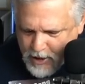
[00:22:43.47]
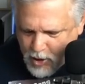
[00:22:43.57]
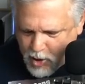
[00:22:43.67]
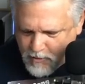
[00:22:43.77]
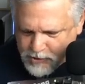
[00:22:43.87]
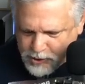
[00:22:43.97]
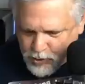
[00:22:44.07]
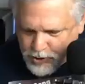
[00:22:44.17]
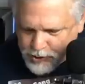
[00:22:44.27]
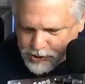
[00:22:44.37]
Almost 2
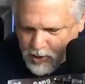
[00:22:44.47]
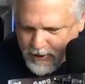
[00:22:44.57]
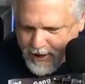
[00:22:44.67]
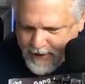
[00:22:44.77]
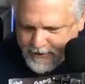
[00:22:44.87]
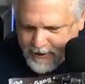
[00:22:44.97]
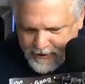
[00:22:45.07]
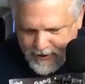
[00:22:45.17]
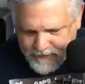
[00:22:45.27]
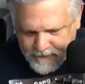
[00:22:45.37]
years ago, I added
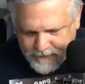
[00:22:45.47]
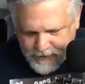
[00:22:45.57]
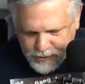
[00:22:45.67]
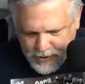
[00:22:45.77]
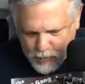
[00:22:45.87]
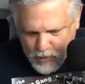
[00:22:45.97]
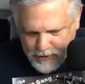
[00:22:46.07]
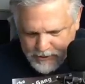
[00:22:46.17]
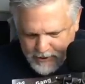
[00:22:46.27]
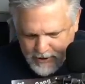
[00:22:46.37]
11 fish at
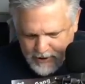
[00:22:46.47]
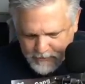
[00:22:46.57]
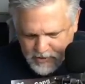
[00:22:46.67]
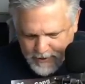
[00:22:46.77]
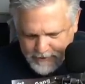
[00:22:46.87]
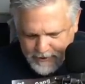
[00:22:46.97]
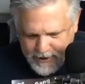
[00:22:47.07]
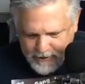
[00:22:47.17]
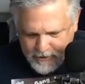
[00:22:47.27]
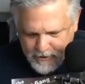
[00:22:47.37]
one time to my
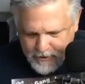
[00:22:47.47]
tank.